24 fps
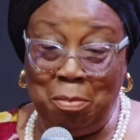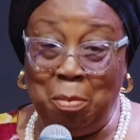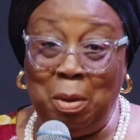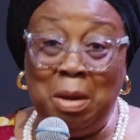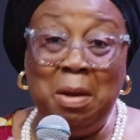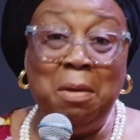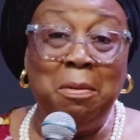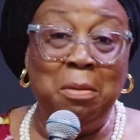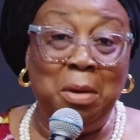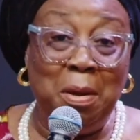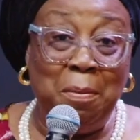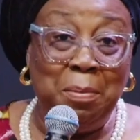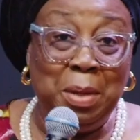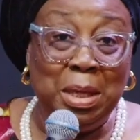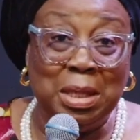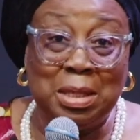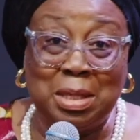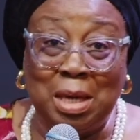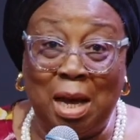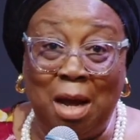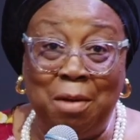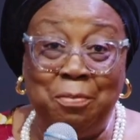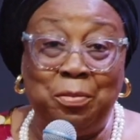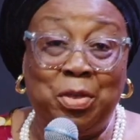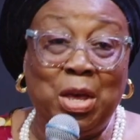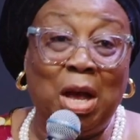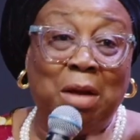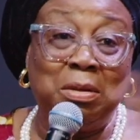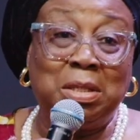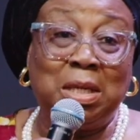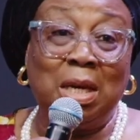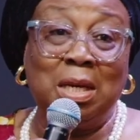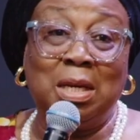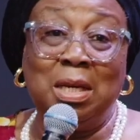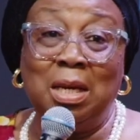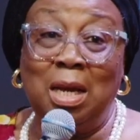in the meantime, they are
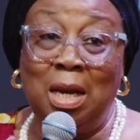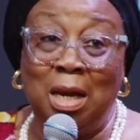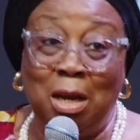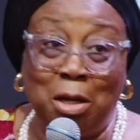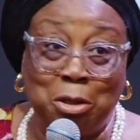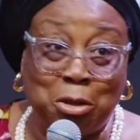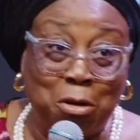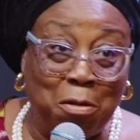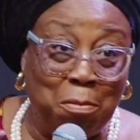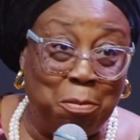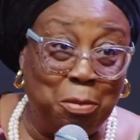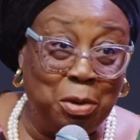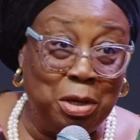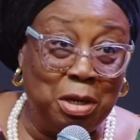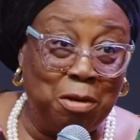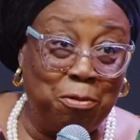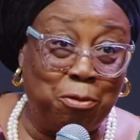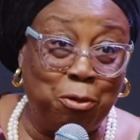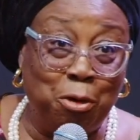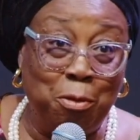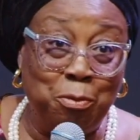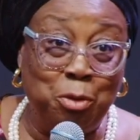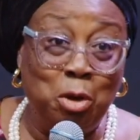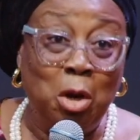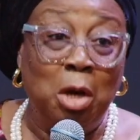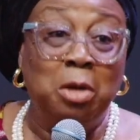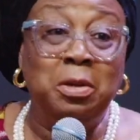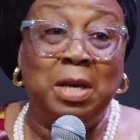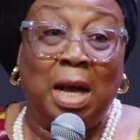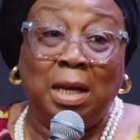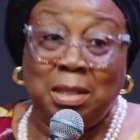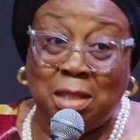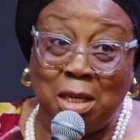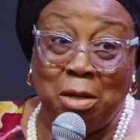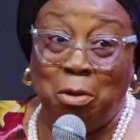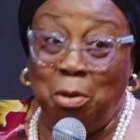taking a lot of money from you. You
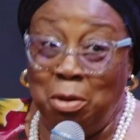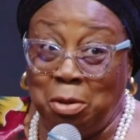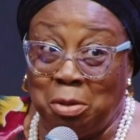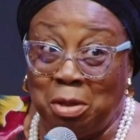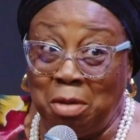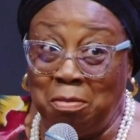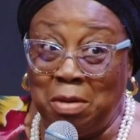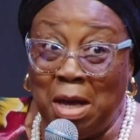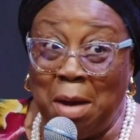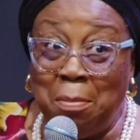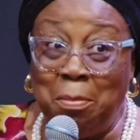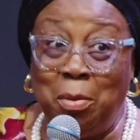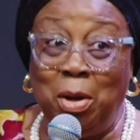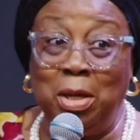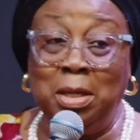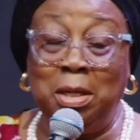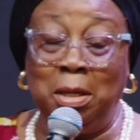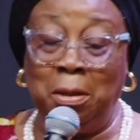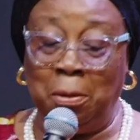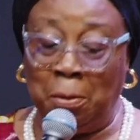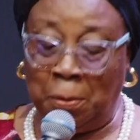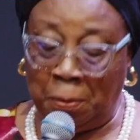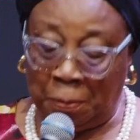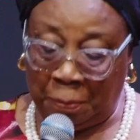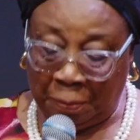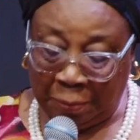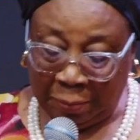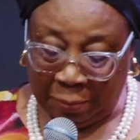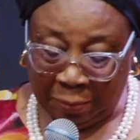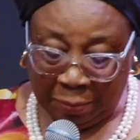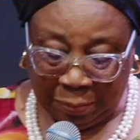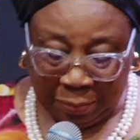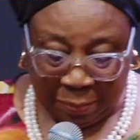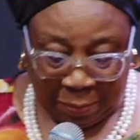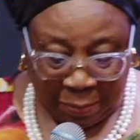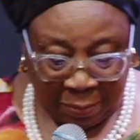are still going to give them money.
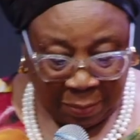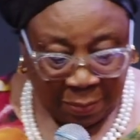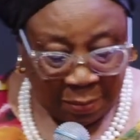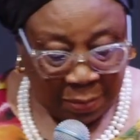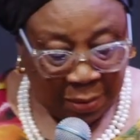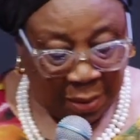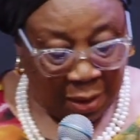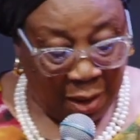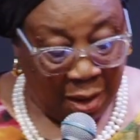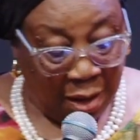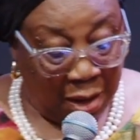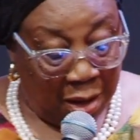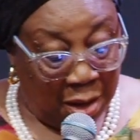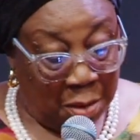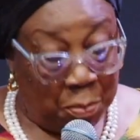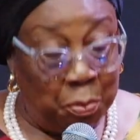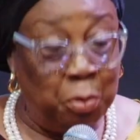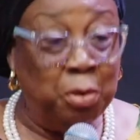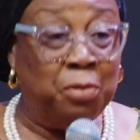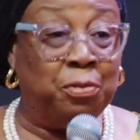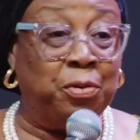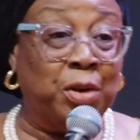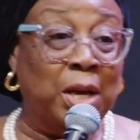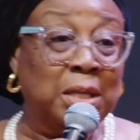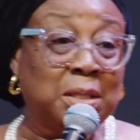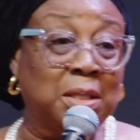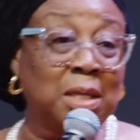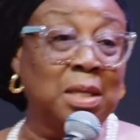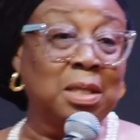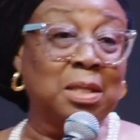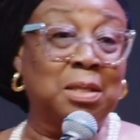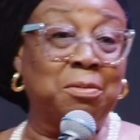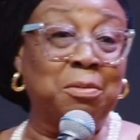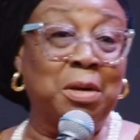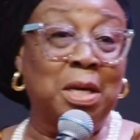Put first things